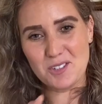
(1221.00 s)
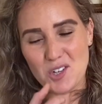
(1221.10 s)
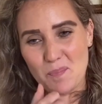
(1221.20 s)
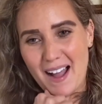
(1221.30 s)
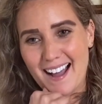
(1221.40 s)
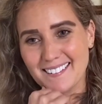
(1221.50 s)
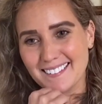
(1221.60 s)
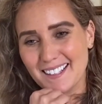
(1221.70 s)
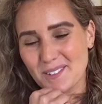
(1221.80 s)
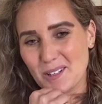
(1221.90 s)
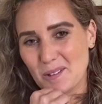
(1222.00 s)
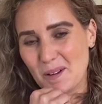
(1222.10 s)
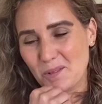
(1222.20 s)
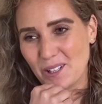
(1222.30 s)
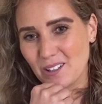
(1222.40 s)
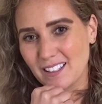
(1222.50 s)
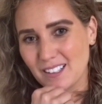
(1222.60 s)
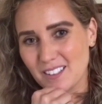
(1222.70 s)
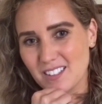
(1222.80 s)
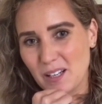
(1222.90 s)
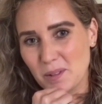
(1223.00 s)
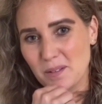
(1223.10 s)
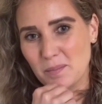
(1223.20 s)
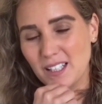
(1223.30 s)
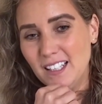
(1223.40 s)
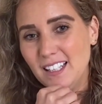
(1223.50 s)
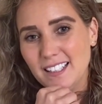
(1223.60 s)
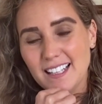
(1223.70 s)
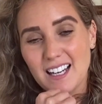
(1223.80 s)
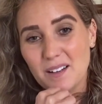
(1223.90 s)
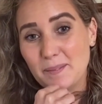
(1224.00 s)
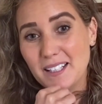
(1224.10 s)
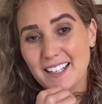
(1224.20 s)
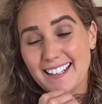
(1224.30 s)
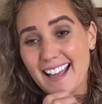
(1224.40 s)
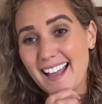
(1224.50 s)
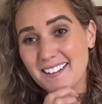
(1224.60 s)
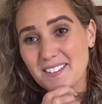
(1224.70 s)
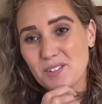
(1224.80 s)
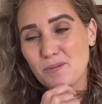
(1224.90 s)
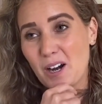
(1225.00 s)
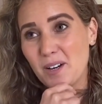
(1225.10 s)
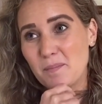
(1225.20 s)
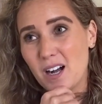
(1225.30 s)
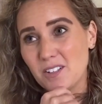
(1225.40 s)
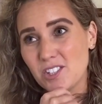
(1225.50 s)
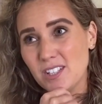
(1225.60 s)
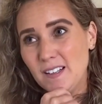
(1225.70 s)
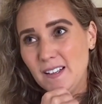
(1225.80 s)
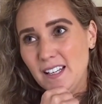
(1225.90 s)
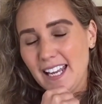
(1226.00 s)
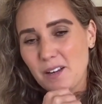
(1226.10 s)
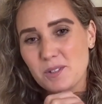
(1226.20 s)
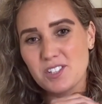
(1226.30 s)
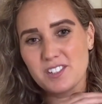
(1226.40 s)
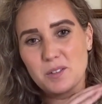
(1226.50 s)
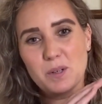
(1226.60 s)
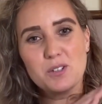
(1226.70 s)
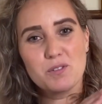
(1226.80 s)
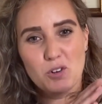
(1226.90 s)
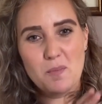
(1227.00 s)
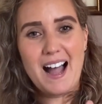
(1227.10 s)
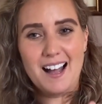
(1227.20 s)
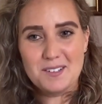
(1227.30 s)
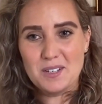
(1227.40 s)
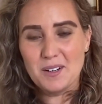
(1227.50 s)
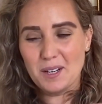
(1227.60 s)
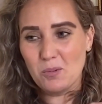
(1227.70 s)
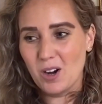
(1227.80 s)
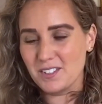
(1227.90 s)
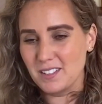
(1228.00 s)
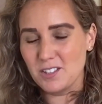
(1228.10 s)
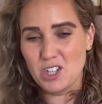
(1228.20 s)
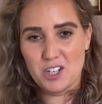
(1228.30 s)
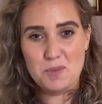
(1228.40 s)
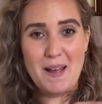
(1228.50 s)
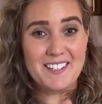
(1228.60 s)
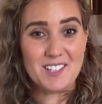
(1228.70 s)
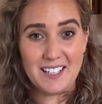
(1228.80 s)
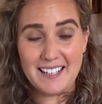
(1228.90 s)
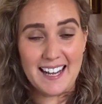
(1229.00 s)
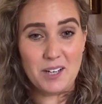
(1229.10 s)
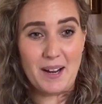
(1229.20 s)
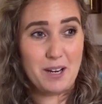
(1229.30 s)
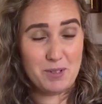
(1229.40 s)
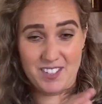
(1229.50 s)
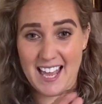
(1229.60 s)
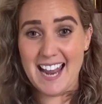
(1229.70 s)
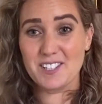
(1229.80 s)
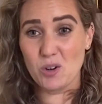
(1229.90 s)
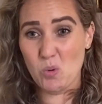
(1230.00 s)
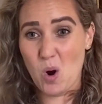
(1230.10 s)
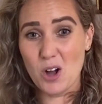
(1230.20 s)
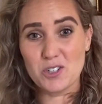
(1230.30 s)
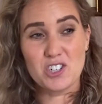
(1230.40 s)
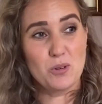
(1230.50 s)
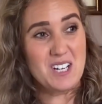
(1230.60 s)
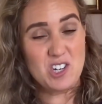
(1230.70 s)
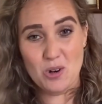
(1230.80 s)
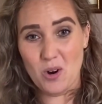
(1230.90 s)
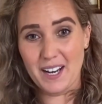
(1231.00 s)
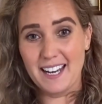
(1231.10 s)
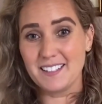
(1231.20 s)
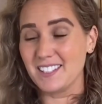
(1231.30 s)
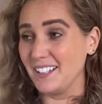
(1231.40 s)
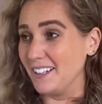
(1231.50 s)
Japan and that as well. I remember we all had a good time with him. But yeah, I mean, again, just very much, he was just a beautiful man. You know, he wasn't judgmental in any way. He was there to watch, to enjoy it,